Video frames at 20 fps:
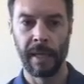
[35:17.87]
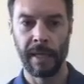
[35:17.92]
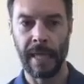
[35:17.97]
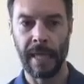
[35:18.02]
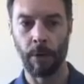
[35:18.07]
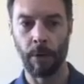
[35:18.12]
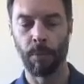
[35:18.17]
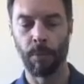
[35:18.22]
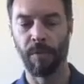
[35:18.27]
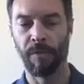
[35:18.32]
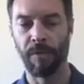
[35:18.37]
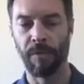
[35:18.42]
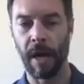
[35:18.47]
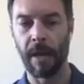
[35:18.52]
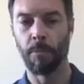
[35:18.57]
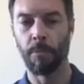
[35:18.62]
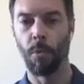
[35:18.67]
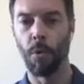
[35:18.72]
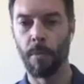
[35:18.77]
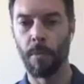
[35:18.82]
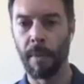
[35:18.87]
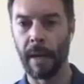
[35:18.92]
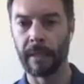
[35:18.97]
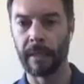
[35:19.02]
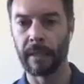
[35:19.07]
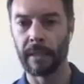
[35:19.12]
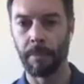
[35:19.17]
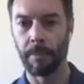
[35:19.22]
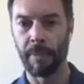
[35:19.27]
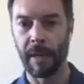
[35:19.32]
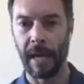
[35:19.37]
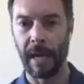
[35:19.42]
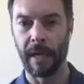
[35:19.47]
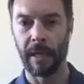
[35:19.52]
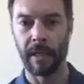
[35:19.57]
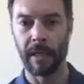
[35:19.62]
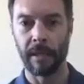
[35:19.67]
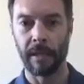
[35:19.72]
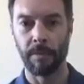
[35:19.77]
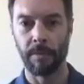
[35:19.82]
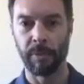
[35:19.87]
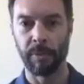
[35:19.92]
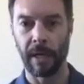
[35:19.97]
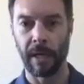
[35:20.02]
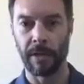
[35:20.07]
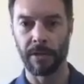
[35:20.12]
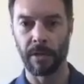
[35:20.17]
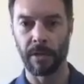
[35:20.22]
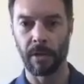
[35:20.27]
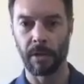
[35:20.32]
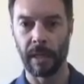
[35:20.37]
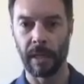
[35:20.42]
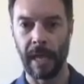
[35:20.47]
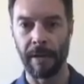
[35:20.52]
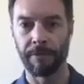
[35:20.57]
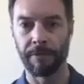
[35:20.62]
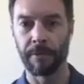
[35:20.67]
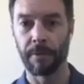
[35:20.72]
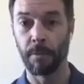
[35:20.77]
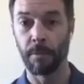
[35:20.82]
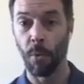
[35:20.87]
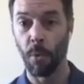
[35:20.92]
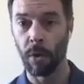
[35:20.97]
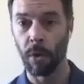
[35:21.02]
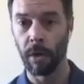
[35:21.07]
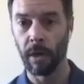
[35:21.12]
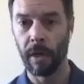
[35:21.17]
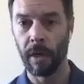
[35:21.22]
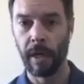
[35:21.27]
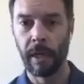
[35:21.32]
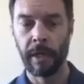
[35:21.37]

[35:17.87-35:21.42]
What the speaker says: That will provide more money to pay the players that are left more.